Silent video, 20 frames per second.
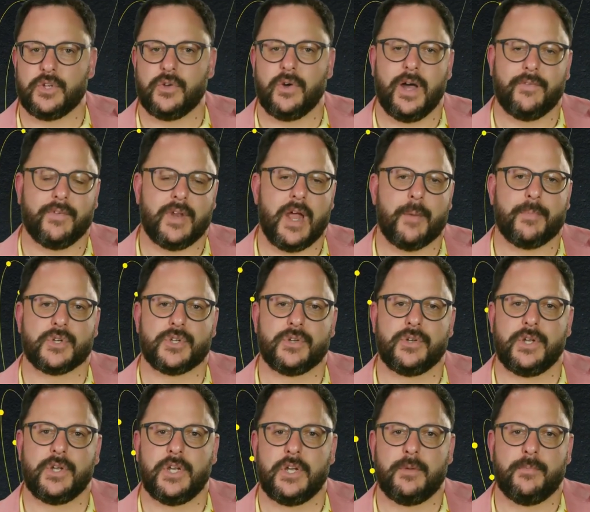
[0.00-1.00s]
You'll have an
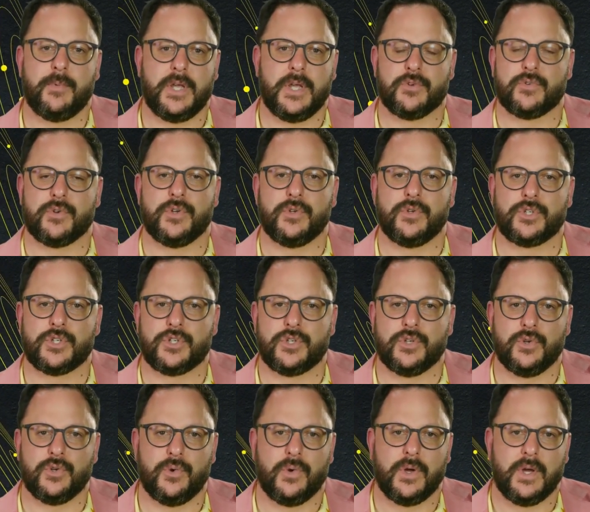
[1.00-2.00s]
opportunity to be introduced
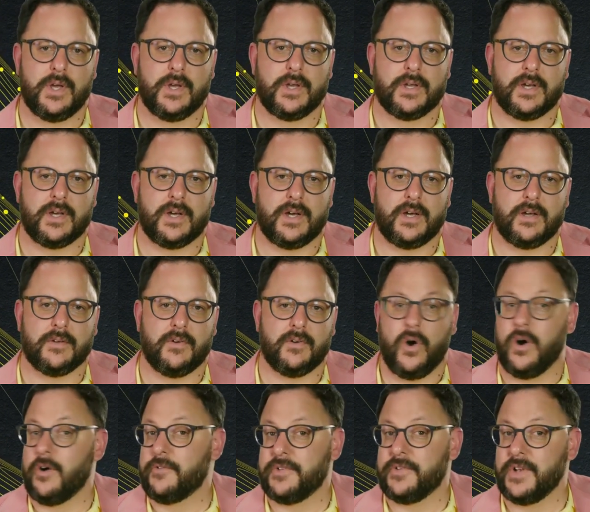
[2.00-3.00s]
to uh,
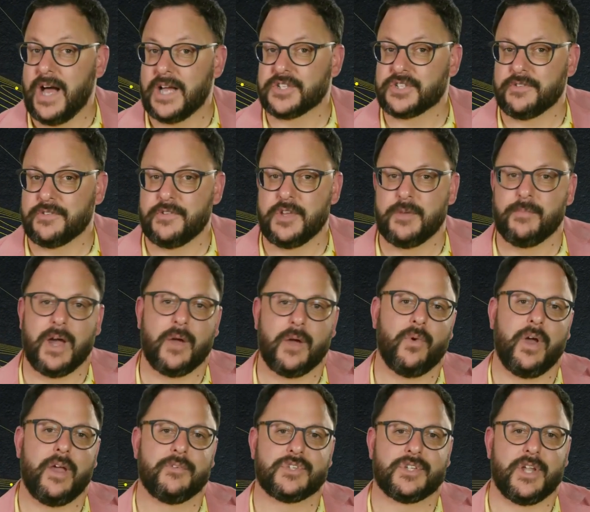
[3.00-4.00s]
all philosophy by
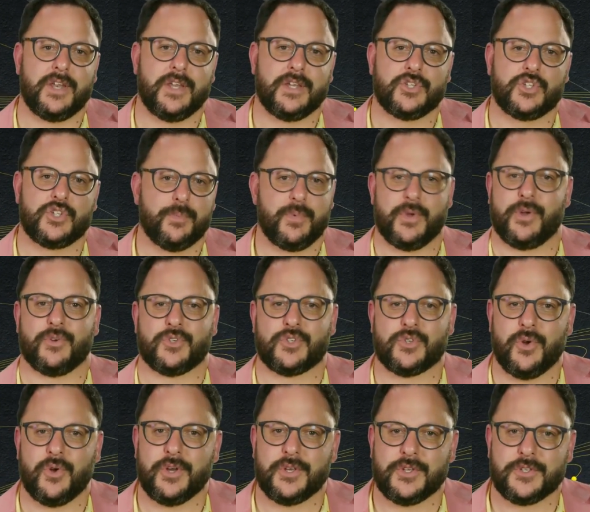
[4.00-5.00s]
way of studying superhero
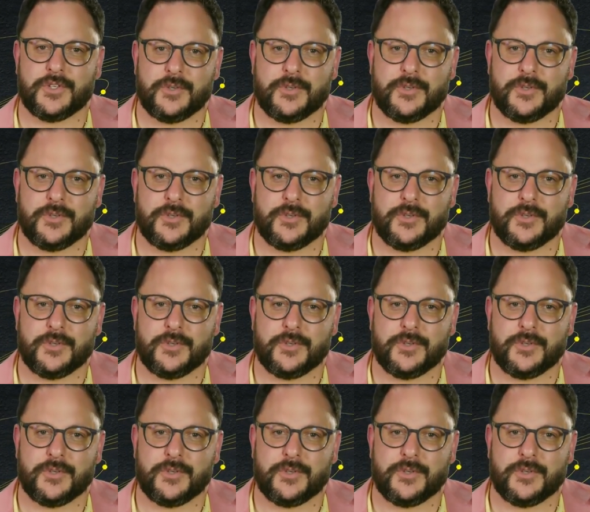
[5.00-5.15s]
stories.